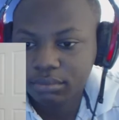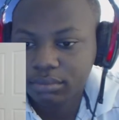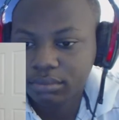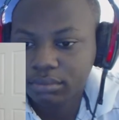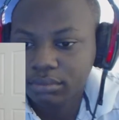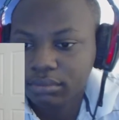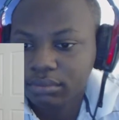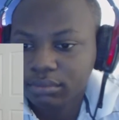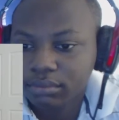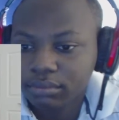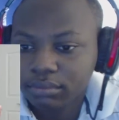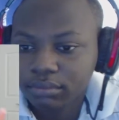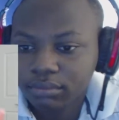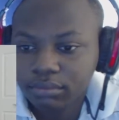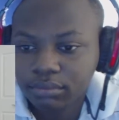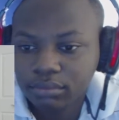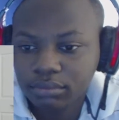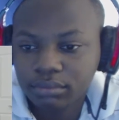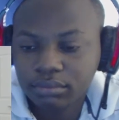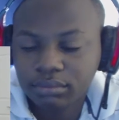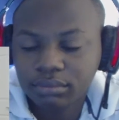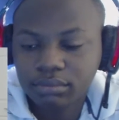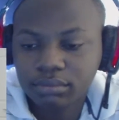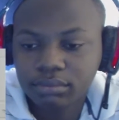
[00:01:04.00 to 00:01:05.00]

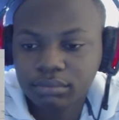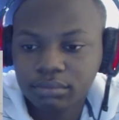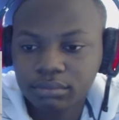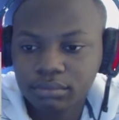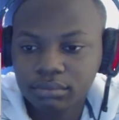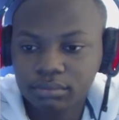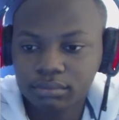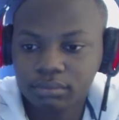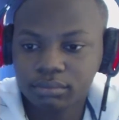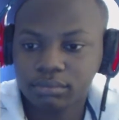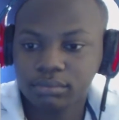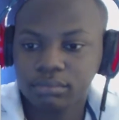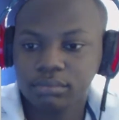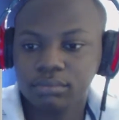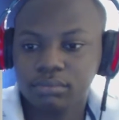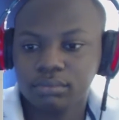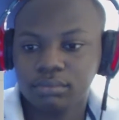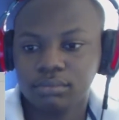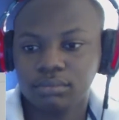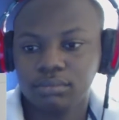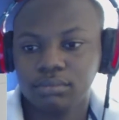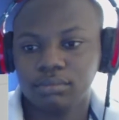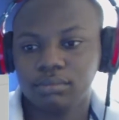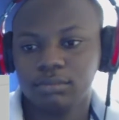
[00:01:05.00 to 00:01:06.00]

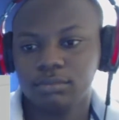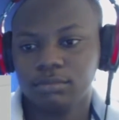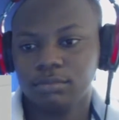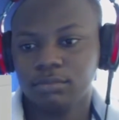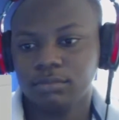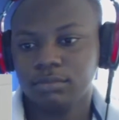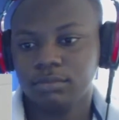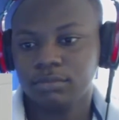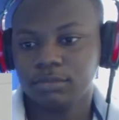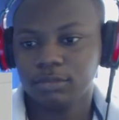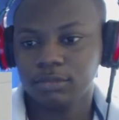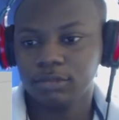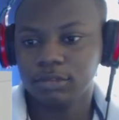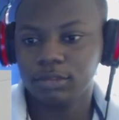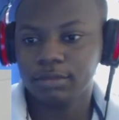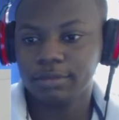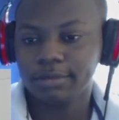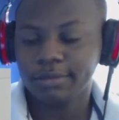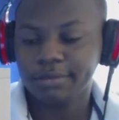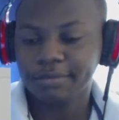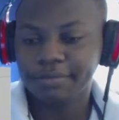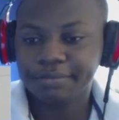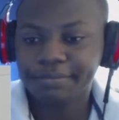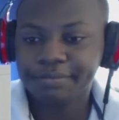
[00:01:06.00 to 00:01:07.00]

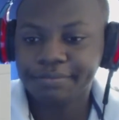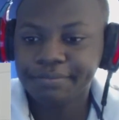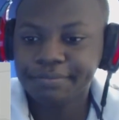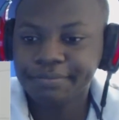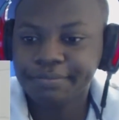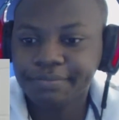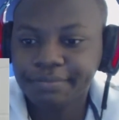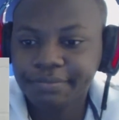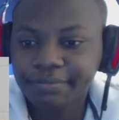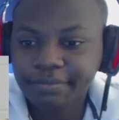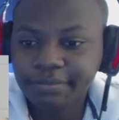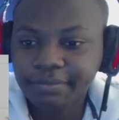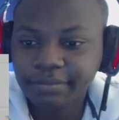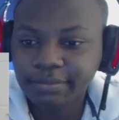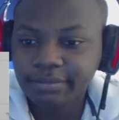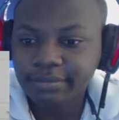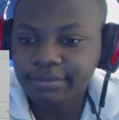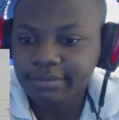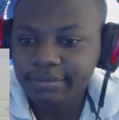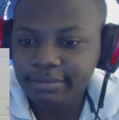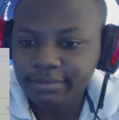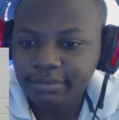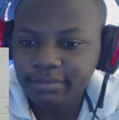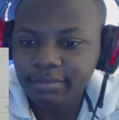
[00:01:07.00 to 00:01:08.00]

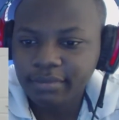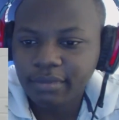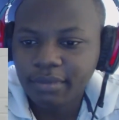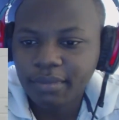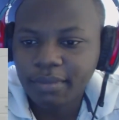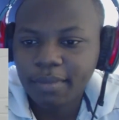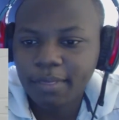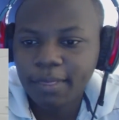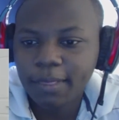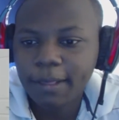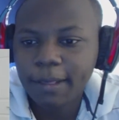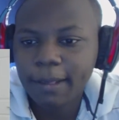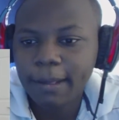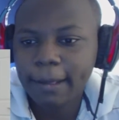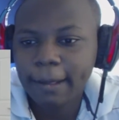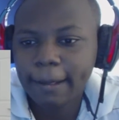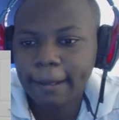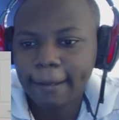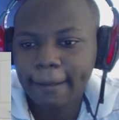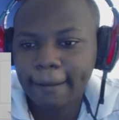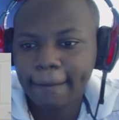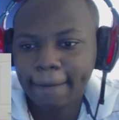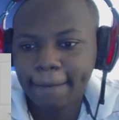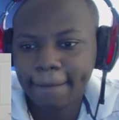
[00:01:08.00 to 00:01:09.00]

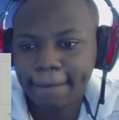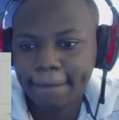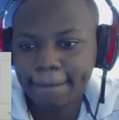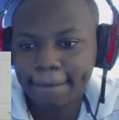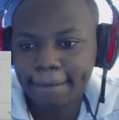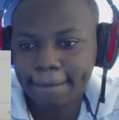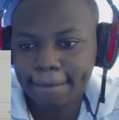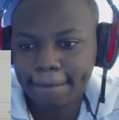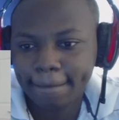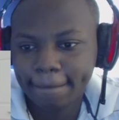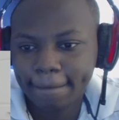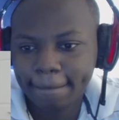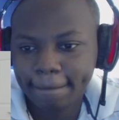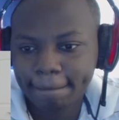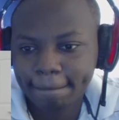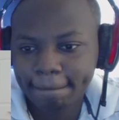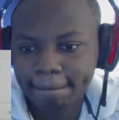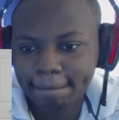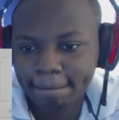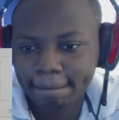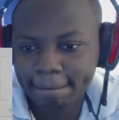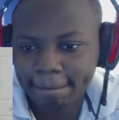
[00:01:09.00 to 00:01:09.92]
(not speaking)